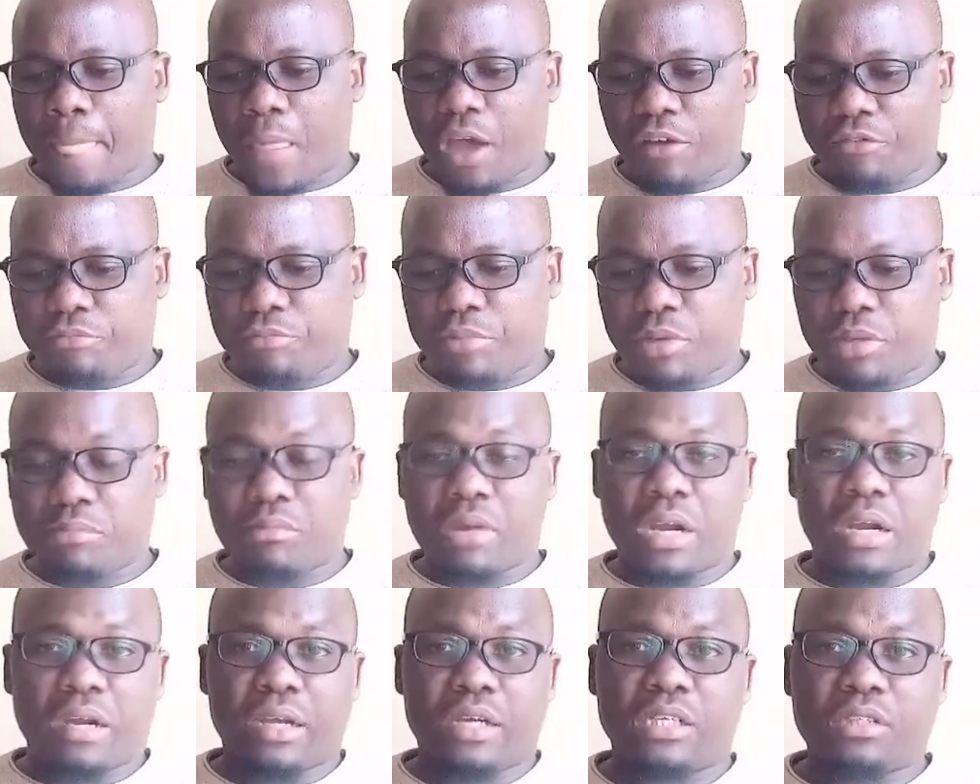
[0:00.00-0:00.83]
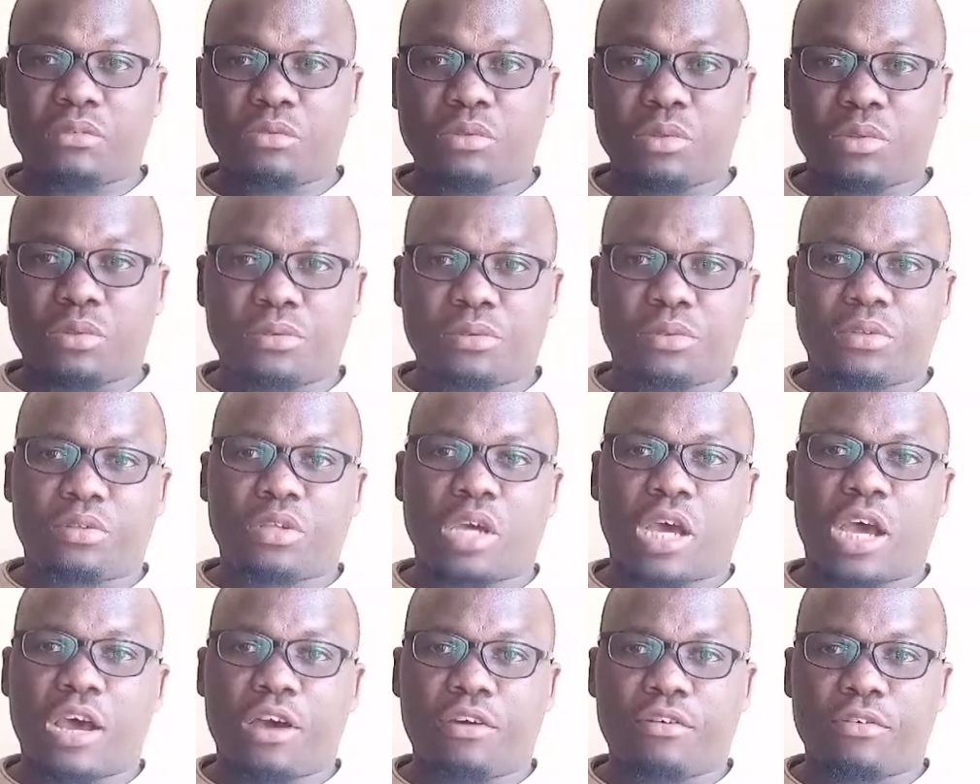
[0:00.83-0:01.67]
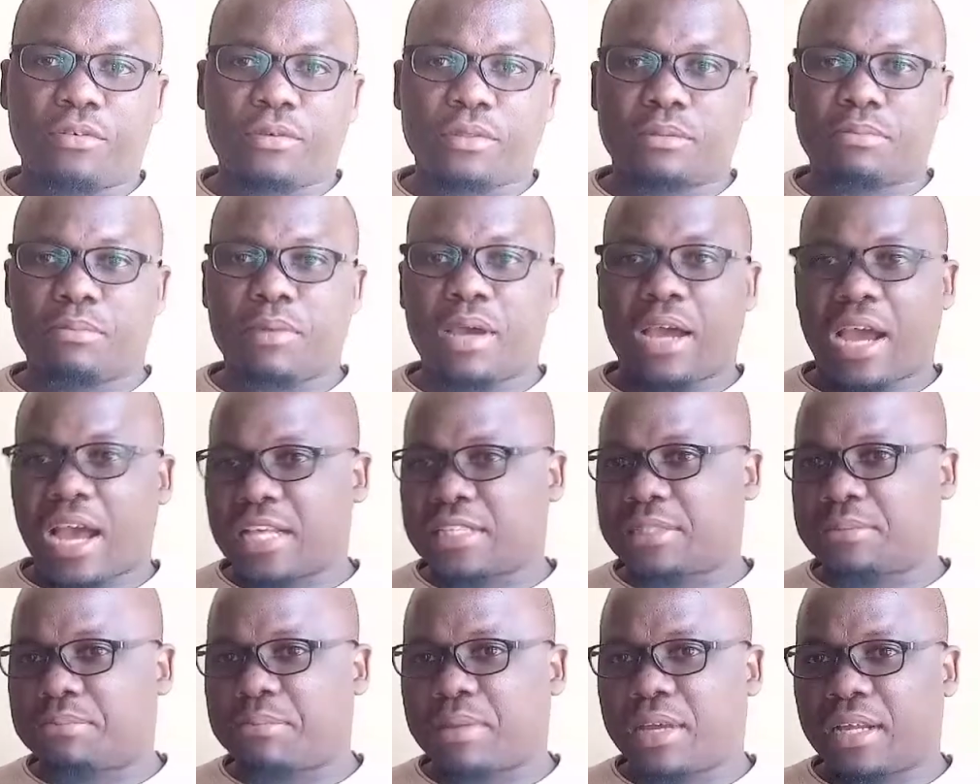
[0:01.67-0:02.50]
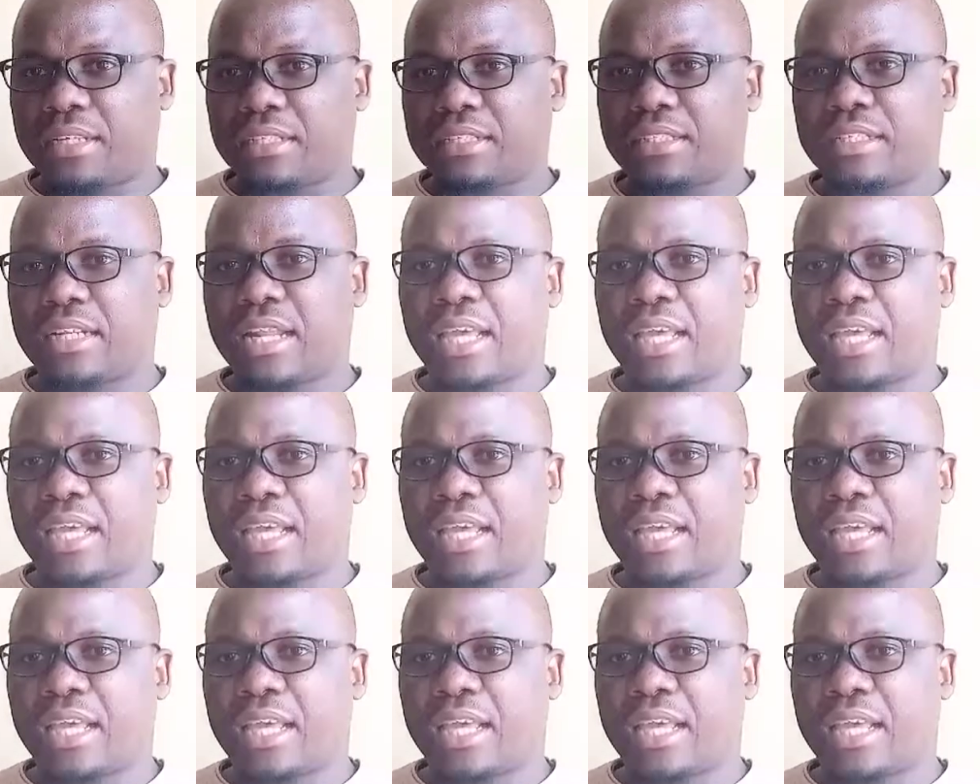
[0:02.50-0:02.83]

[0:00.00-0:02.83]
I've been married with my husband.